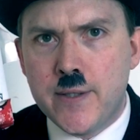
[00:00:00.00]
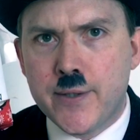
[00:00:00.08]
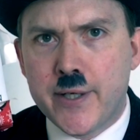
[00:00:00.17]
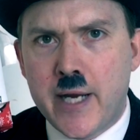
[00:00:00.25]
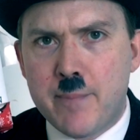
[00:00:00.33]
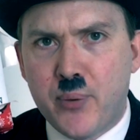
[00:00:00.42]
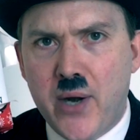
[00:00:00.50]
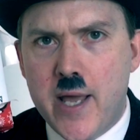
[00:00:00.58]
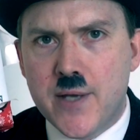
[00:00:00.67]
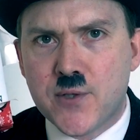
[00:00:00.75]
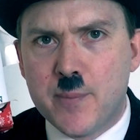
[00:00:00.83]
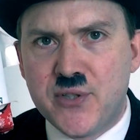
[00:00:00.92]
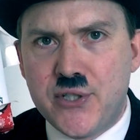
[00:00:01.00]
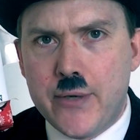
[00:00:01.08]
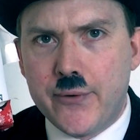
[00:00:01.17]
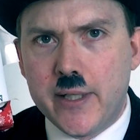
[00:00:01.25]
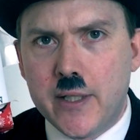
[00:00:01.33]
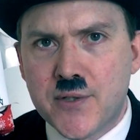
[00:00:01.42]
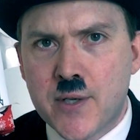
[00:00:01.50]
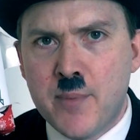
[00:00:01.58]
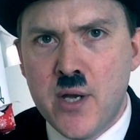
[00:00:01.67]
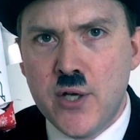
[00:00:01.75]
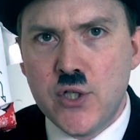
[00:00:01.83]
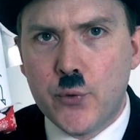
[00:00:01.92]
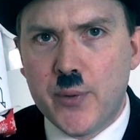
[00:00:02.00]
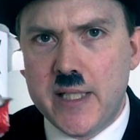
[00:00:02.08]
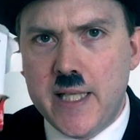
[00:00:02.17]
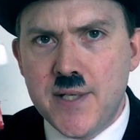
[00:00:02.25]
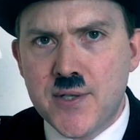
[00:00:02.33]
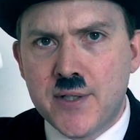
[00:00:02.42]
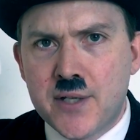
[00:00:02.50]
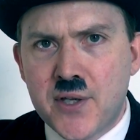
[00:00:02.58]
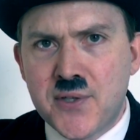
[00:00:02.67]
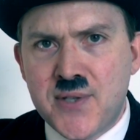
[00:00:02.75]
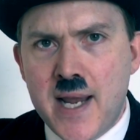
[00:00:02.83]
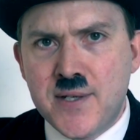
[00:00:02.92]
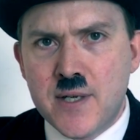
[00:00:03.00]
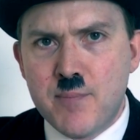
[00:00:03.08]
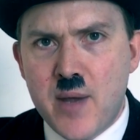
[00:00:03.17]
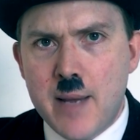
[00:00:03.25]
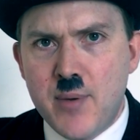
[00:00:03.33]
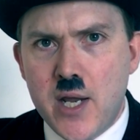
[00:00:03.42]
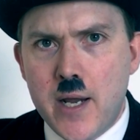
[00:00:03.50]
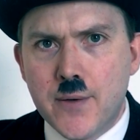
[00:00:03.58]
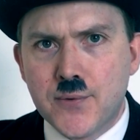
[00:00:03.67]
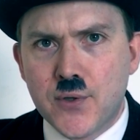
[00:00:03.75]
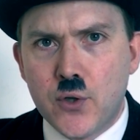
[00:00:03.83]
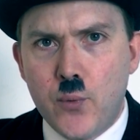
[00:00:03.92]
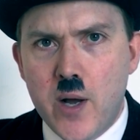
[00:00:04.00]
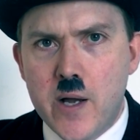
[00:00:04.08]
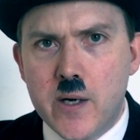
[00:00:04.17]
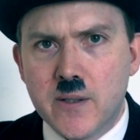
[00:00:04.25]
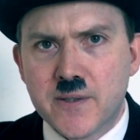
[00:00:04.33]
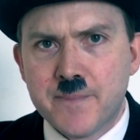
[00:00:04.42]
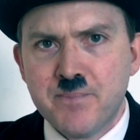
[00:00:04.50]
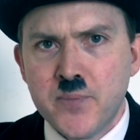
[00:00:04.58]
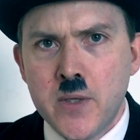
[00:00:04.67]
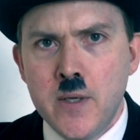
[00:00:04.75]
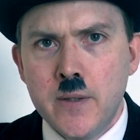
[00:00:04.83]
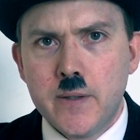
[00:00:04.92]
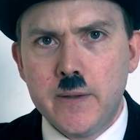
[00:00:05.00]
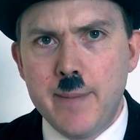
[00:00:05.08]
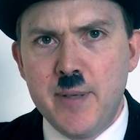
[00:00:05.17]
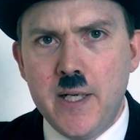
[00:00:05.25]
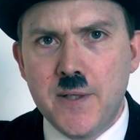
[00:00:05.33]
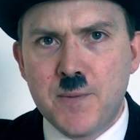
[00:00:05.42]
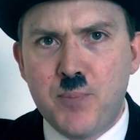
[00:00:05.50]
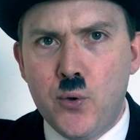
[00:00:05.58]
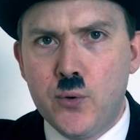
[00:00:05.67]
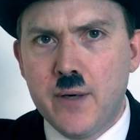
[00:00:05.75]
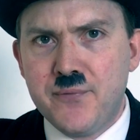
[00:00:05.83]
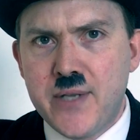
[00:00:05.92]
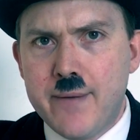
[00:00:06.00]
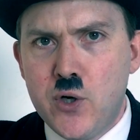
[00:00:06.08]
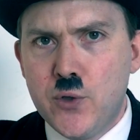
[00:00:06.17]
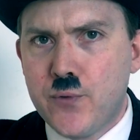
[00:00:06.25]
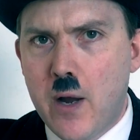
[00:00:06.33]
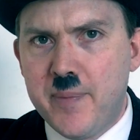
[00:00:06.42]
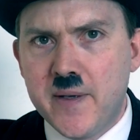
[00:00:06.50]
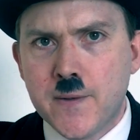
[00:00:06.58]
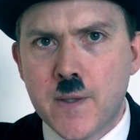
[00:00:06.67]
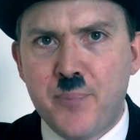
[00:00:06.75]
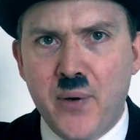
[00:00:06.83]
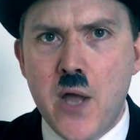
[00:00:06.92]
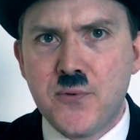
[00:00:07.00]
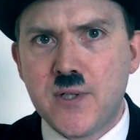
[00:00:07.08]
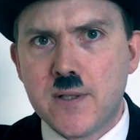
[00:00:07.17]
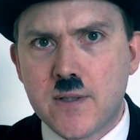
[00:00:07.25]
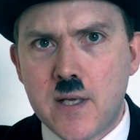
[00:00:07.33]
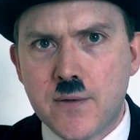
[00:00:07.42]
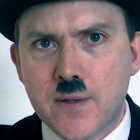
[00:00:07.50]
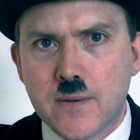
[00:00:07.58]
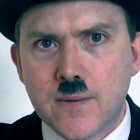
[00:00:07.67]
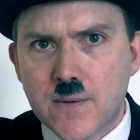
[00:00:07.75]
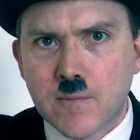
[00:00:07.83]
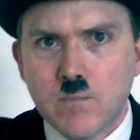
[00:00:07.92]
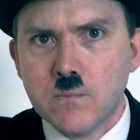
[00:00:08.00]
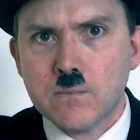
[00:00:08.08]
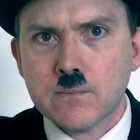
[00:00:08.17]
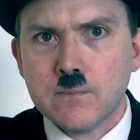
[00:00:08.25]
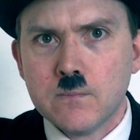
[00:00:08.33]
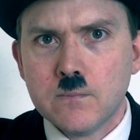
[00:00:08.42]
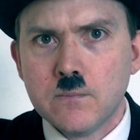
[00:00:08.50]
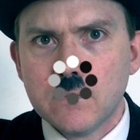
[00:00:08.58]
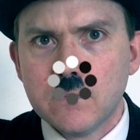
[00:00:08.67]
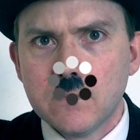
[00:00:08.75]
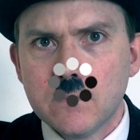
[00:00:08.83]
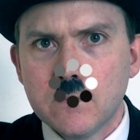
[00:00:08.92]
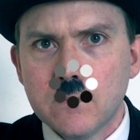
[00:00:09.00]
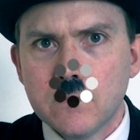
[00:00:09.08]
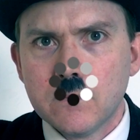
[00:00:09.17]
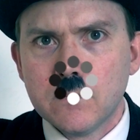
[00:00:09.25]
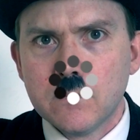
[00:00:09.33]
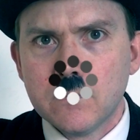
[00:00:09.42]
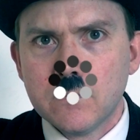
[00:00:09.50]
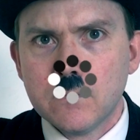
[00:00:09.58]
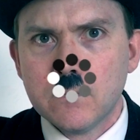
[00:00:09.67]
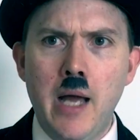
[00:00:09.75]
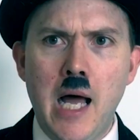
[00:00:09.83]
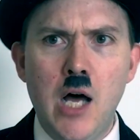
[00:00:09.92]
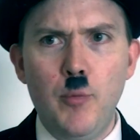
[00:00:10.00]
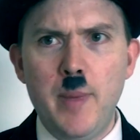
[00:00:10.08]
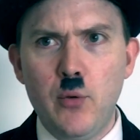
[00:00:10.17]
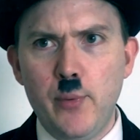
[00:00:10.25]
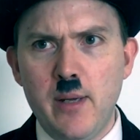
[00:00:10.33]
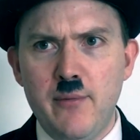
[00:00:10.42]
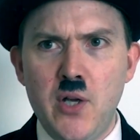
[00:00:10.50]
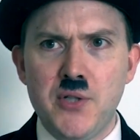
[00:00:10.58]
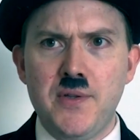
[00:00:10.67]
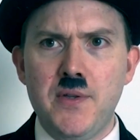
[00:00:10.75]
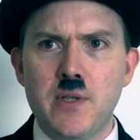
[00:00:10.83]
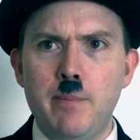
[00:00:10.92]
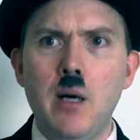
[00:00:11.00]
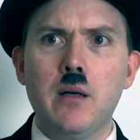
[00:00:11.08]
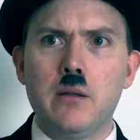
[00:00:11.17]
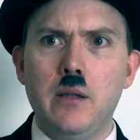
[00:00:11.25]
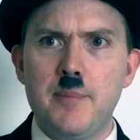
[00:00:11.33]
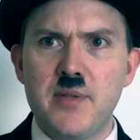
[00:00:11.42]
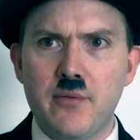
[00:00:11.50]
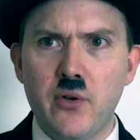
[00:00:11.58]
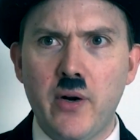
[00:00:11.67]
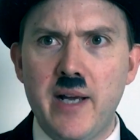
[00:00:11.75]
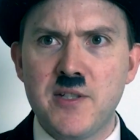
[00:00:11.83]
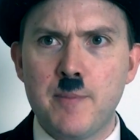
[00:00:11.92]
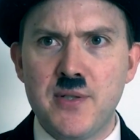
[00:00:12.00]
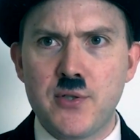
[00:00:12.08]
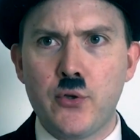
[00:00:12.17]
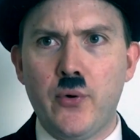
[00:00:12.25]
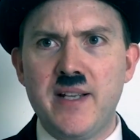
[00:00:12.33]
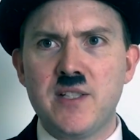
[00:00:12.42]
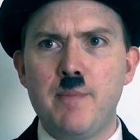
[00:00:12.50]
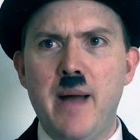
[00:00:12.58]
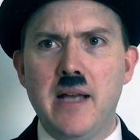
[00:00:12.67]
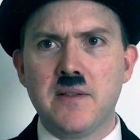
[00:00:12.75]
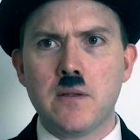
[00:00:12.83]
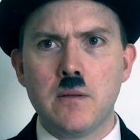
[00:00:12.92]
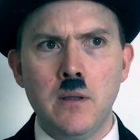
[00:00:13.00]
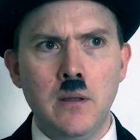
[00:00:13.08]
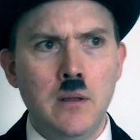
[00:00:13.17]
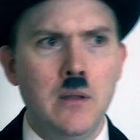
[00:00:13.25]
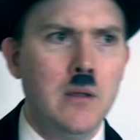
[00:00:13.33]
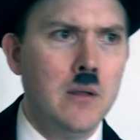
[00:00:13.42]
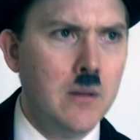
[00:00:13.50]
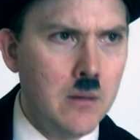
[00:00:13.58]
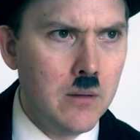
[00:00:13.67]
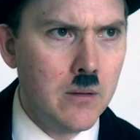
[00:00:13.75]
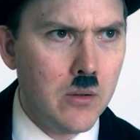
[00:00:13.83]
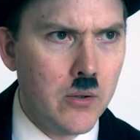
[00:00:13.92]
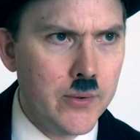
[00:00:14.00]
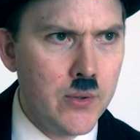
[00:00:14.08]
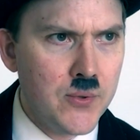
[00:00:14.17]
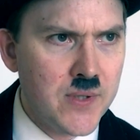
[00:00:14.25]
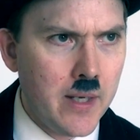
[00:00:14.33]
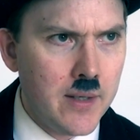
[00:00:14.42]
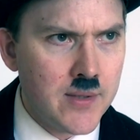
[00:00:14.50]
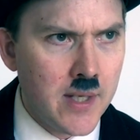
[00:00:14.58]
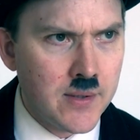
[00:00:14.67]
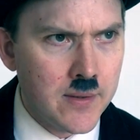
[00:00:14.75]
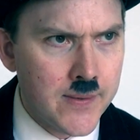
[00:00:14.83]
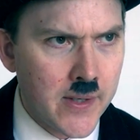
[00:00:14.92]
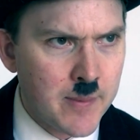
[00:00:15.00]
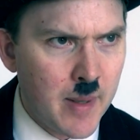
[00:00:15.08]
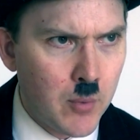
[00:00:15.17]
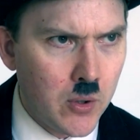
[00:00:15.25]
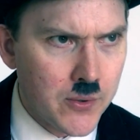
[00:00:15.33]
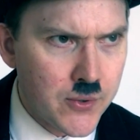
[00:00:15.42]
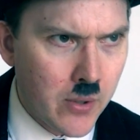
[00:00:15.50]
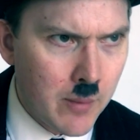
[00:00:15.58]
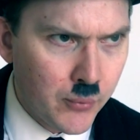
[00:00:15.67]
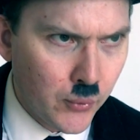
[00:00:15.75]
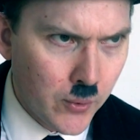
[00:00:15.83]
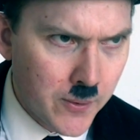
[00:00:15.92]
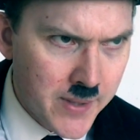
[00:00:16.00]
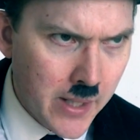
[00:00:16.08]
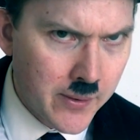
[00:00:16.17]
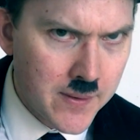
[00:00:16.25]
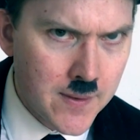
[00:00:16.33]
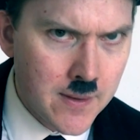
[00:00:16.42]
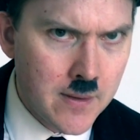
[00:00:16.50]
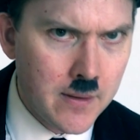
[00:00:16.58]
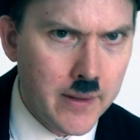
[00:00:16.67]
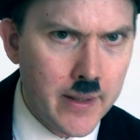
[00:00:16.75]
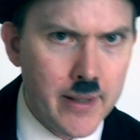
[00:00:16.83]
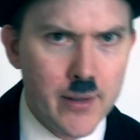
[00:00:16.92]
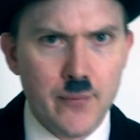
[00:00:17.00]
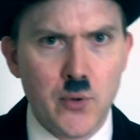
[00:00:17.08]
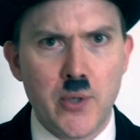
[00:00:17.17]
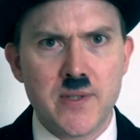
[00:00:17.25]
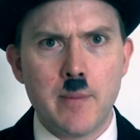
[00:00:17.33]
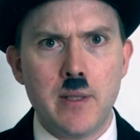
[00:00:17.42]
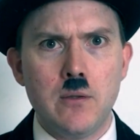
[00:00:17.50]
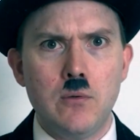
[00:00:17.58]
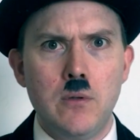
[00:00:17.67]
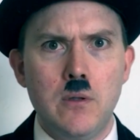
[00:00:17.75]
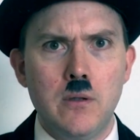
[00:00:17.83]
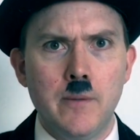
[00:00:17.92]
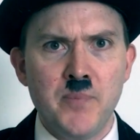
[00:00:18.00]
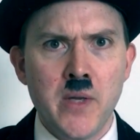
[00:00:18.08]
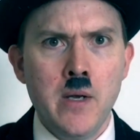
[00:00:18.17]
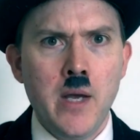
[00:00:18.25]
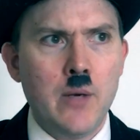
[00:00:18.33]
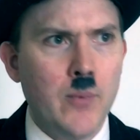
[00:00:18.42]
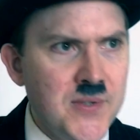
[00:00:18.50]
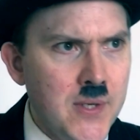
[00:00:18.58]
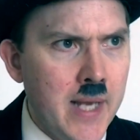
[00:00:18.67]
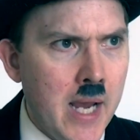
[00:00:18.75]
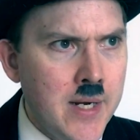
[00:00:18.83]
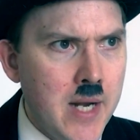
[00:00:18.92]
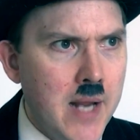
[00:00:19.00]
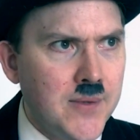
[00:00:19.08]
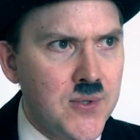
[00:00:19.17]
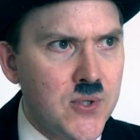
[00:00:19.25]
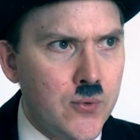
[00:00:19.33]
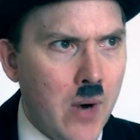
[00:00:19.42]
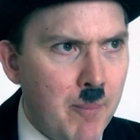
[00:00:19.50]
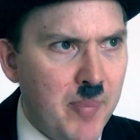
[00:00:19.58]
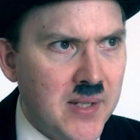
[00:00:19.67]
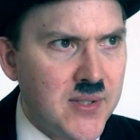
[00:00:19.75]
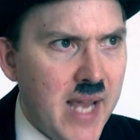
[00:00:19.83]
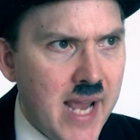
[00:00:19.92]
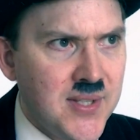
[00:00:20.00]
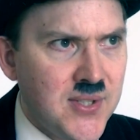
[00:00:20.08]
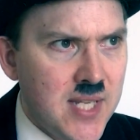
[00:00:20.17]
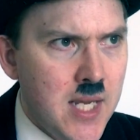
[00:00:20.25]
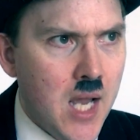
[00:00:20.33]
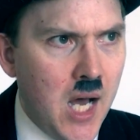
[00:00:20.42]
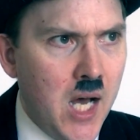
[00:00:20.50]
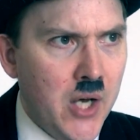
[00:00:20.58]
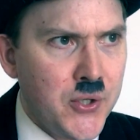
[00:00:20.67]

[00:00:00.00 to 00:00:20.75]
incorrect prayers to materialism, you release another Satan baby into the world. The limitless pool of devil droppings approaches, heathens. But Colonel, you say, how may we avert this apocalypse of Christless Christ Mass? Or you say Satan sucks my balls, Trump rules, how consistently I overestimate you all. And once again, it's Strumpet, S-T-R-U-M-P-E-T.